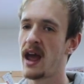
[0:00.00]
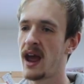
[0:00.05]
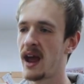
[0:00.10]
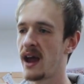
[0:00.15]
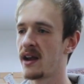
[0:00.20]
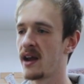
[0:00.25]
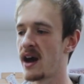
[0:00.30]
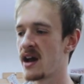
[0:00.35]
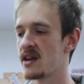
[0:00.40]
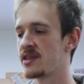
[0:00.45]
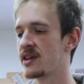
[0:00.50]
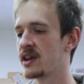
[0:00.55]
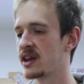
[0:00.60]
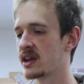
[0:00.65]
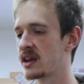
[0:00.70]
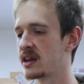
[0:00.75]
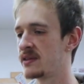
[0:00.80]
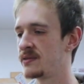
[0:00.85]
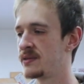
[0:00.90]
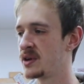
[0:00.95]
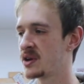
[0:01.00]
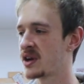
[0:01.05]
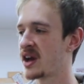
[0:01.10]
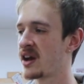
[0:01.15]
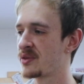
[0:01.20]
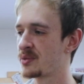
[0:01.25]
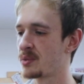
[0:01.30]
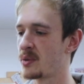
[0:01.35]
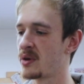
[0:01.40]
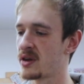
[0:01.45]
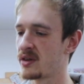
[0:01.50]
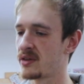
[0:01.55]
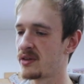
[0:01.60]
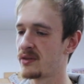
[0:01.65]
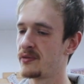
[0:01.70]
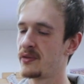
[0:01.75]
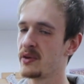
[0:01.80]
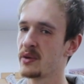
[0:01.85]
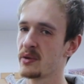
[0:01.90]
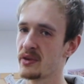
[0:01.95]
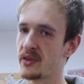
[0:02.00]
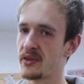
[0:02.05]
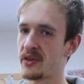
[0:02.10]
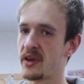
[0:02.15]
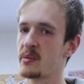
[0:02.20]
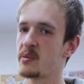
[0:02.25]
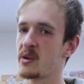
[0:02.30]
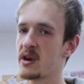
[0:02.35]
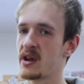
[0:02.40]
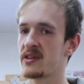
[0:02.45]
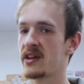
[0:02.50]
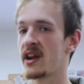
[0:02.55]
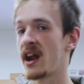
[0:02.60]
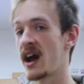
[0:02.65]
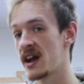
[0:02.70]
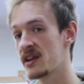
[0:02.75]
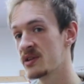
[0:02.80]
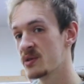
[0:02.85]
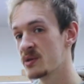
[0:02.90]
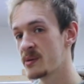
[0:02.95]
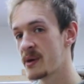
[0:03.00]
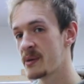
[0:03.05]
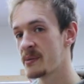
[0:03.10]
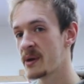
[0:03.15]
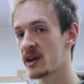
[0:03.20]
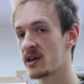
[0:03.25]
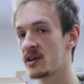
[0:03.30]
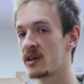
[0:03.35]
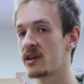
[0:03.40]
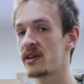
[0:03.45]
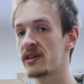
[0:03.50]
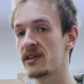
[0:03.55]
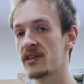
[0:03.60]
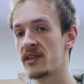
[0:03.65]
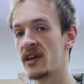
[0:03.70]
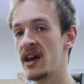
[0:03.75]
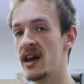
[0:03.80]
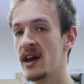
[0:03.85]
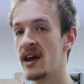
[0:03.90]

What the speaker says: and I think if you guys want to feel the same way that I do about my cars,